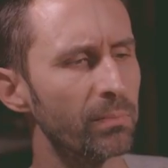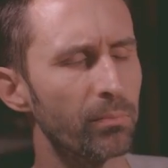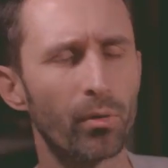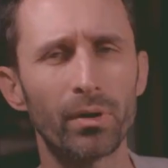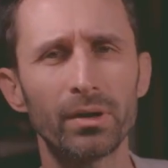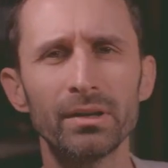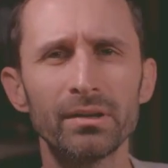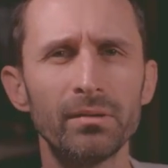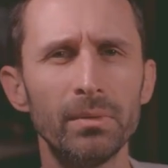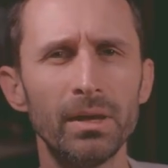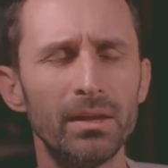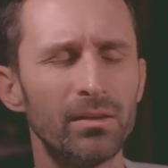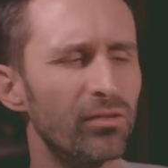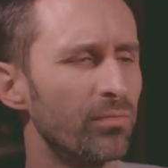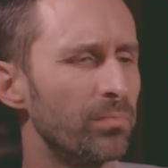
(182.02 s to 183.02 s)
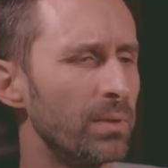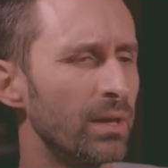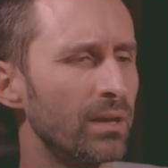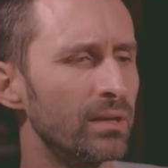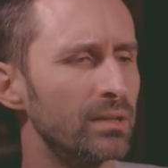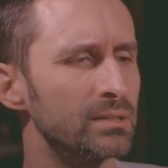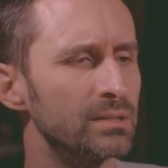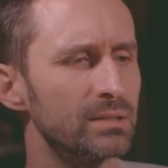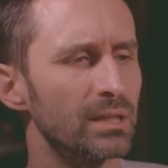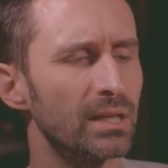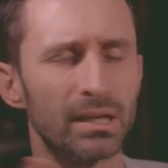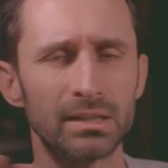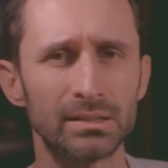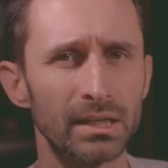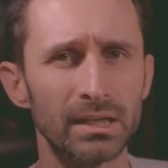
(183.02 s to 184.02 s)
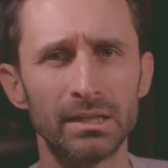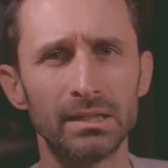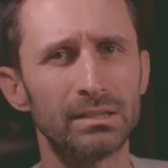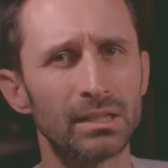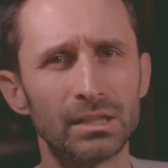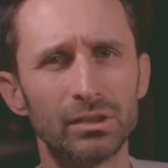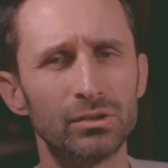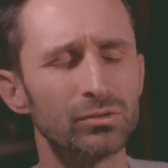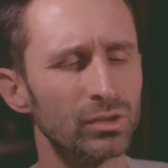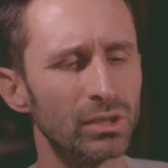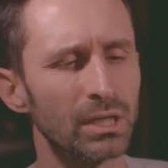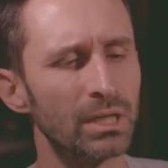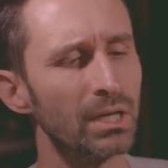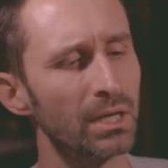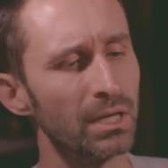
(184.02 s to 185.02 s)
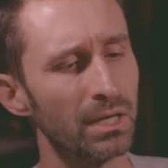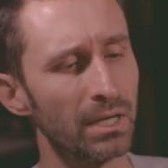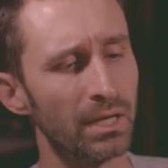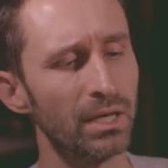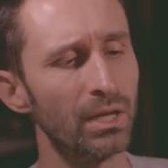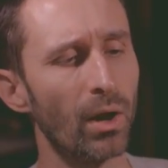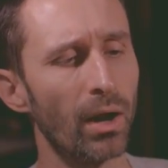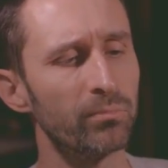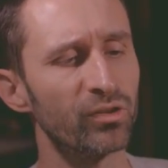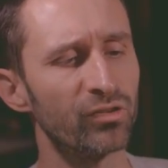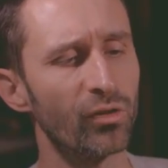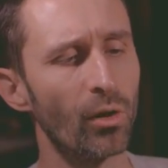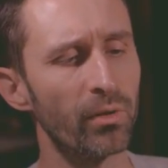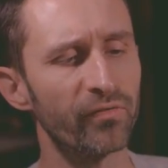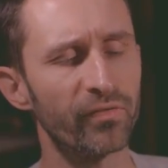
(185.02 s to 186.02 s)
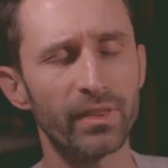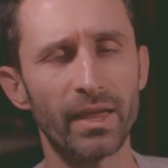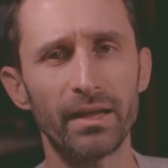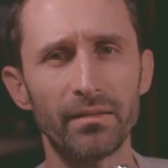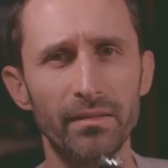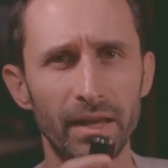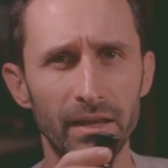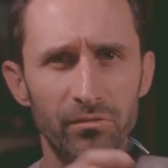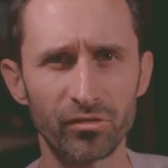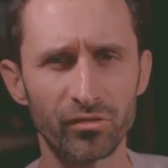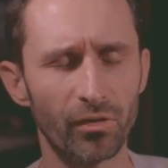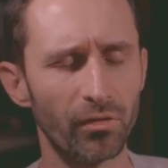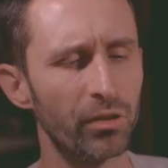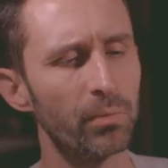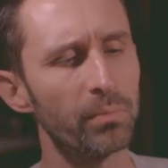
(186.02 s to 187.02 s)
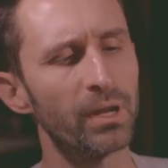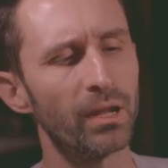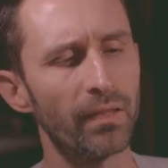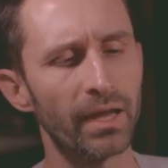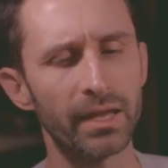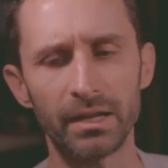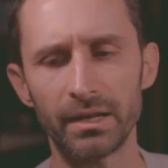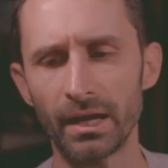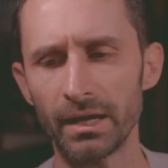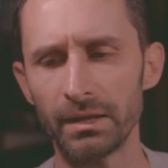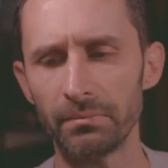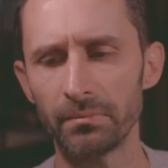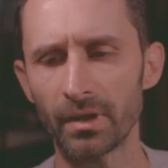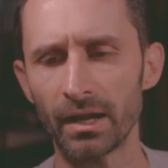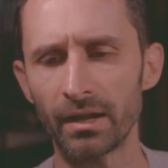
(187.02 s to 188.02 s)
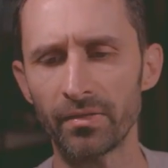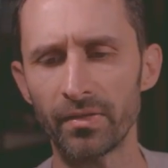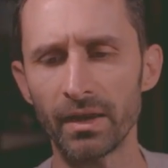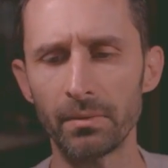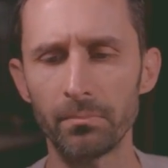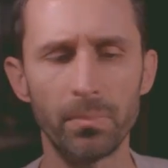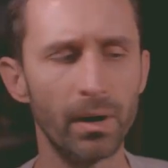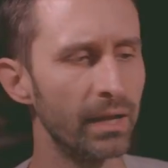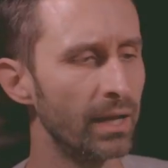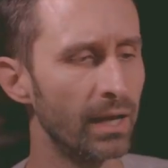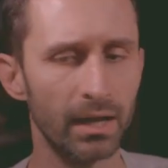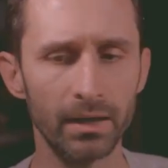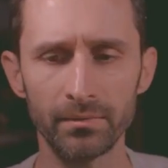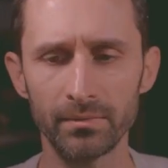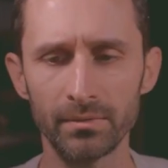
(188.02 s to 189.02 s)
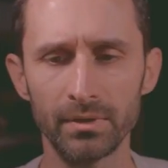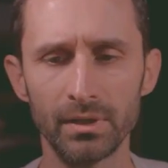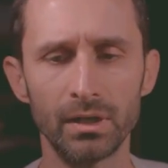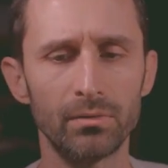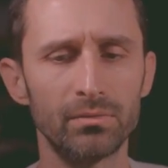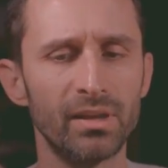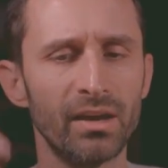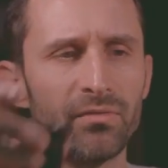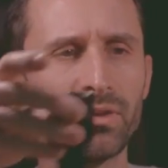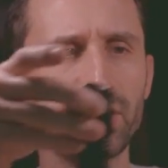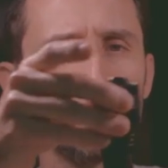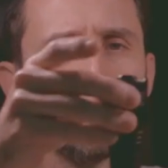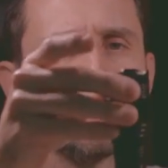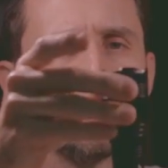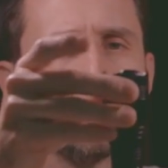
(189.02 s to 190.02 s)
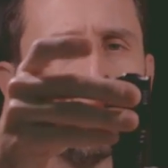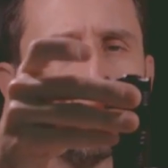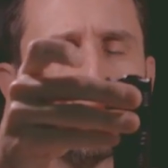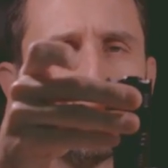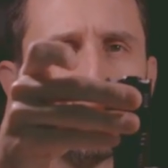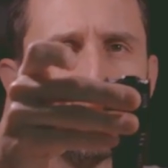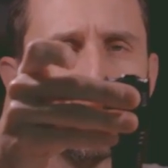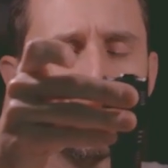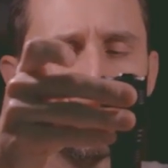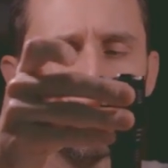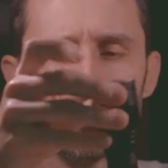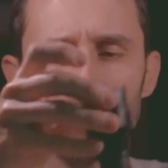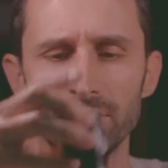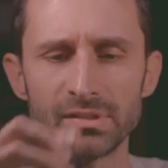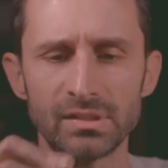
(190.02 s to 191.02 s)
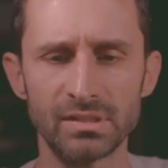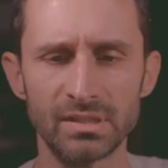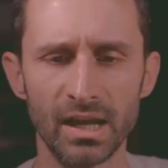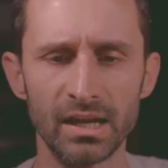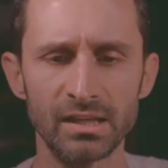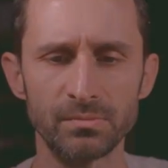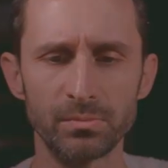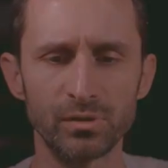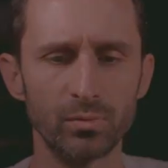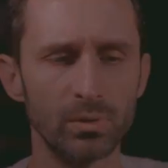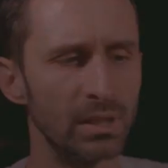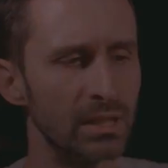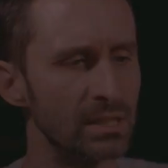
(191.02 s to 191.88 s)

important to me just because, like I said, it's like usually, you know, I'm just going for that, like just a little bit of light at night kind of thing. But, uh, you know, definitely you can appreciate the difference in size between